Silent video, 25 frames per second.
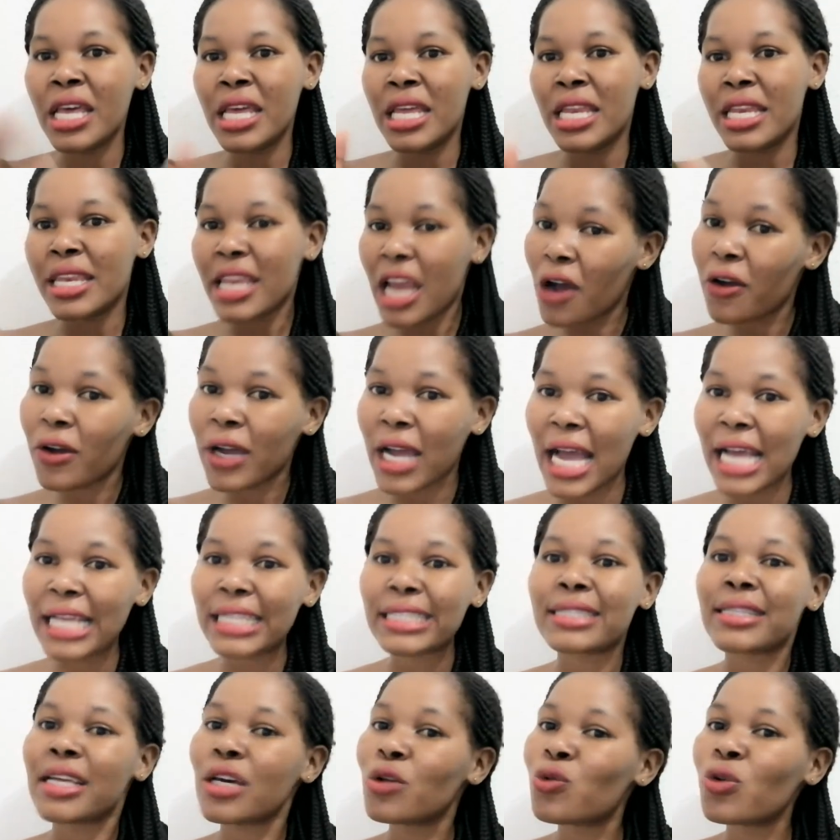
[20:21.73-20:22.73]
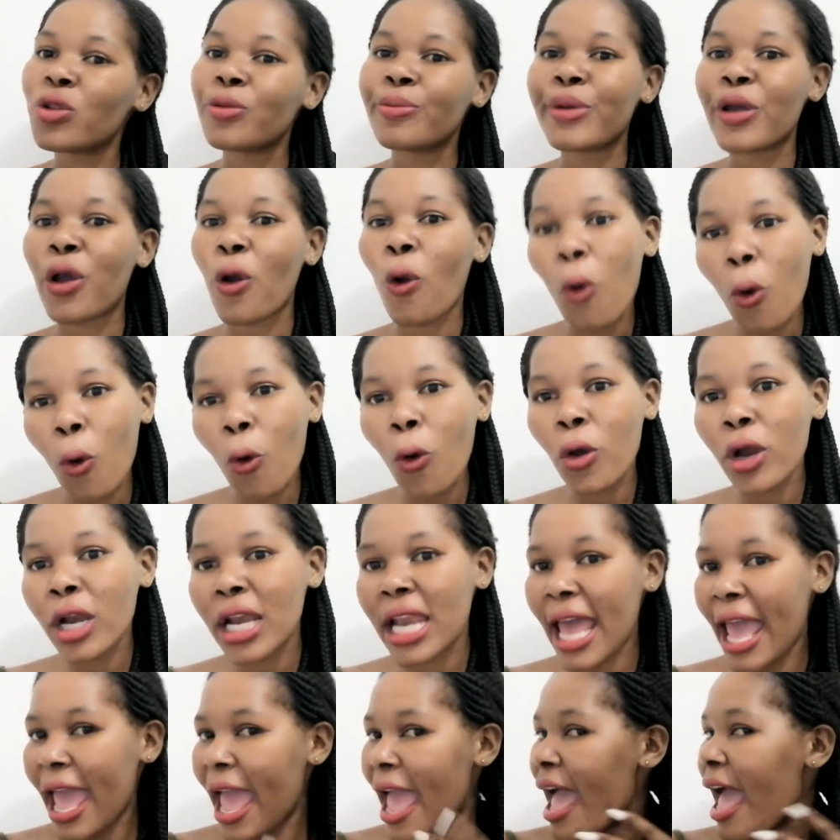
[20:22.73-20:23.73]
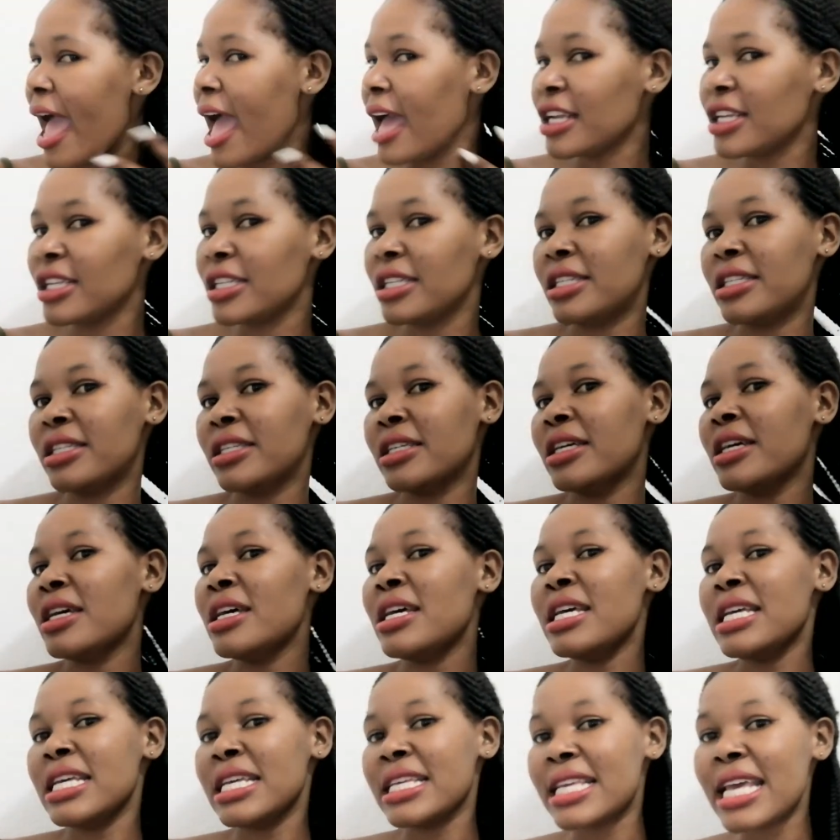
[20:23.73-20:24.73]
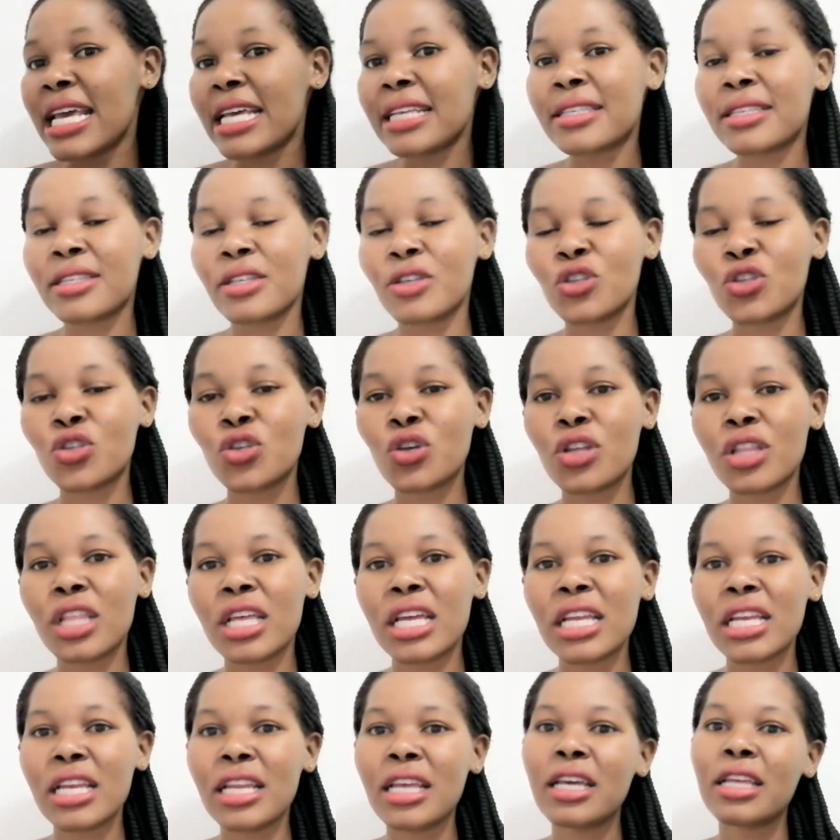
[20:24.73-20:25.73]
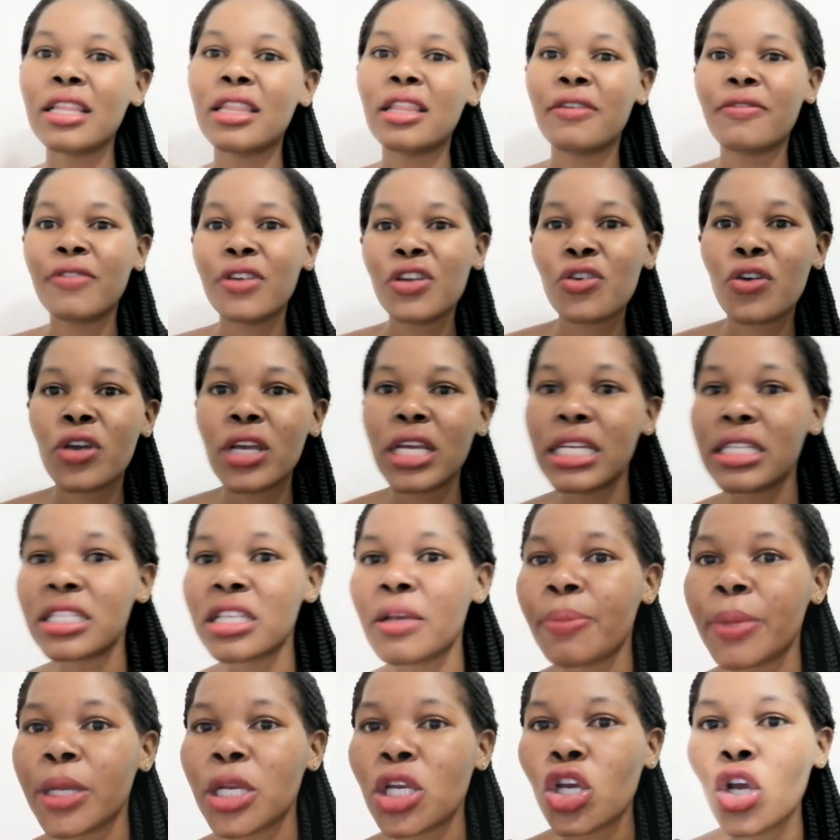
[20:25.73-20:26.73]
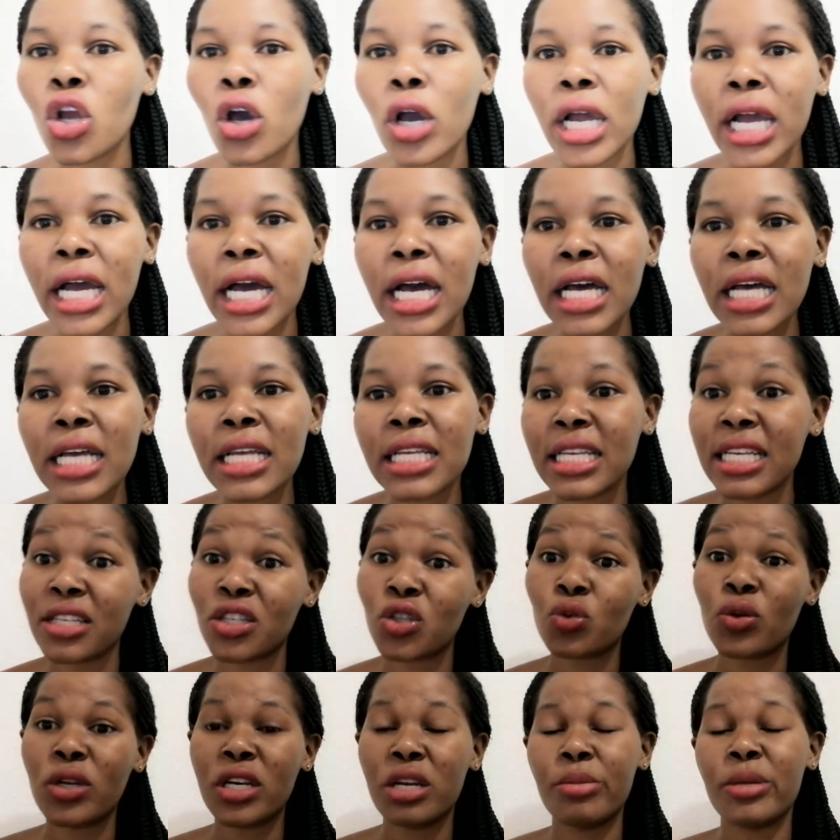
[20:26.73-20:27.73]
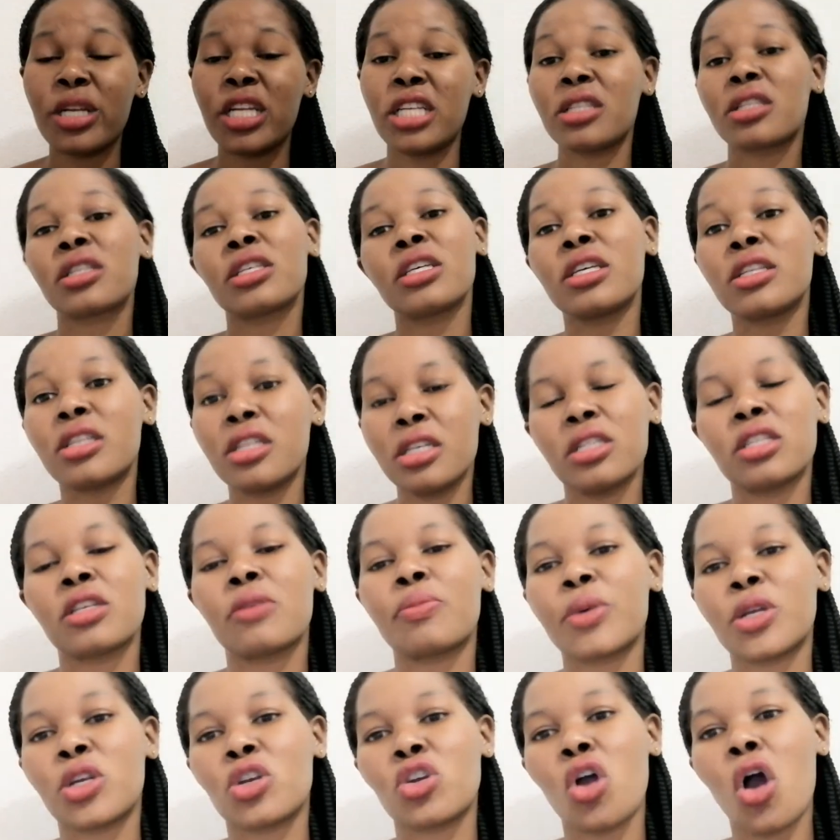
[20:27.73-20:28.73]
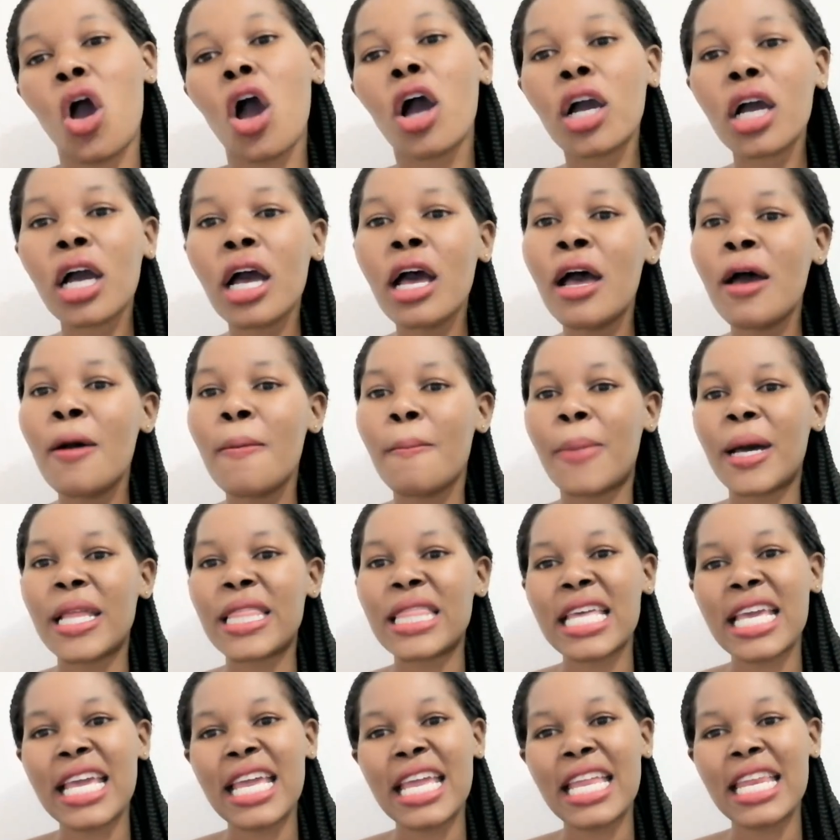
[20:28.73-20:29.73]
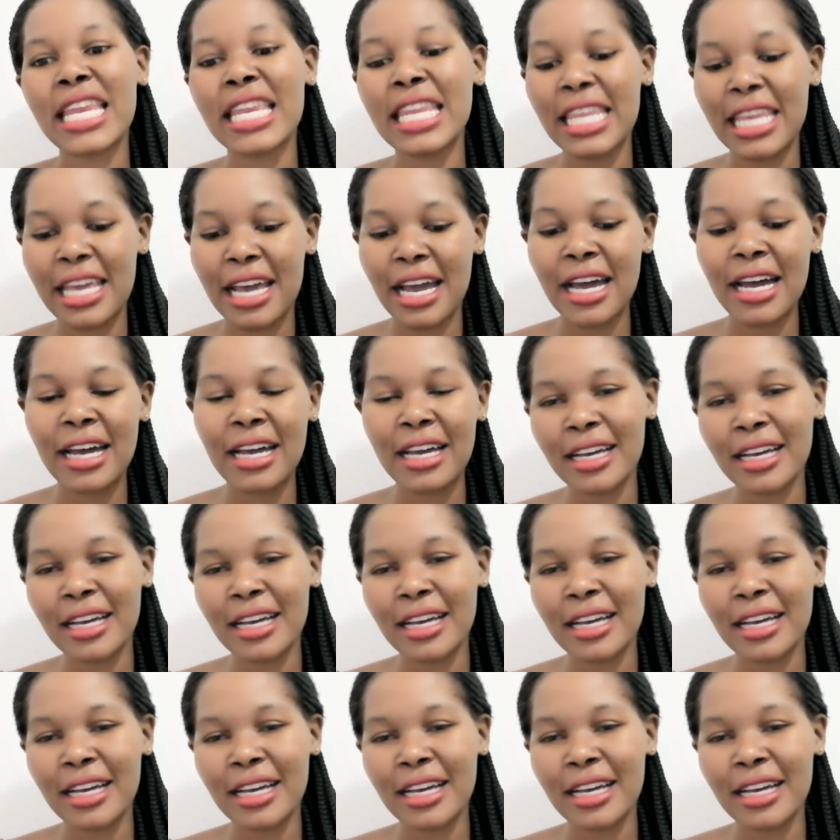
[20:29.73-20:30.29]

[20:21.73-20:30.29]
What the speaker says: Now guys, that will be all. And yes, so then the video is a bit longer. Yes, 20 minutes, it is a bit long, but then yeah.